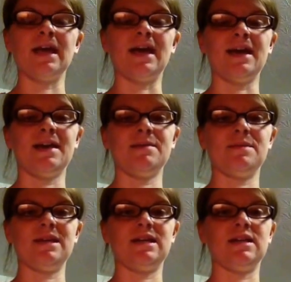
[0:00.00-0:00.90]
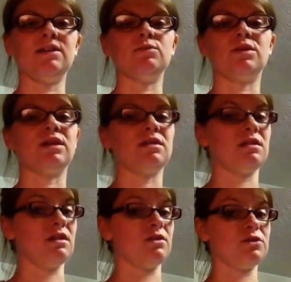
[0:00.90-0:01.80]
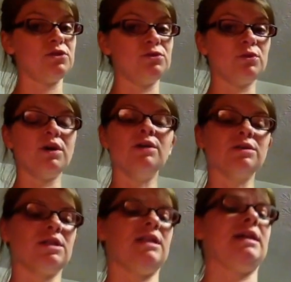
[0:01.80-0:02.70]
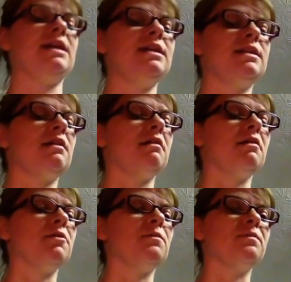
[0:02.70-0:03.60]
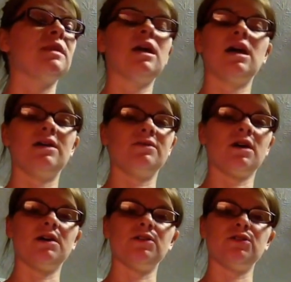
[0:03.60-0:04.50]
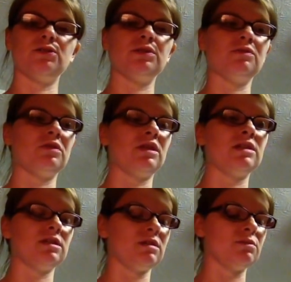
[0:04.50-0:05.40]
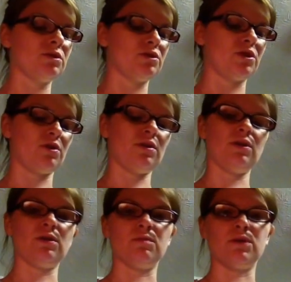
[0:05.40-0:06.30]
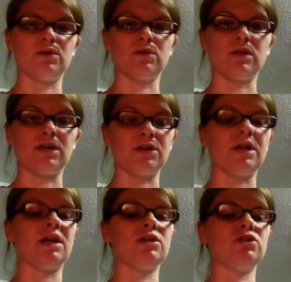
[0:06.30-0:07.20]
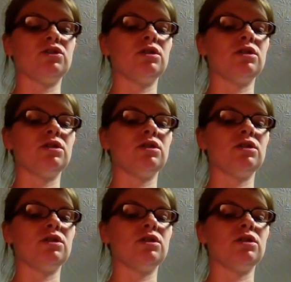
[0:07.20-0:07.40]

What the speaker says: Hey, me again with another tutorial tonight. I've got two different things that I'm going to show you that you can put in your glider cage.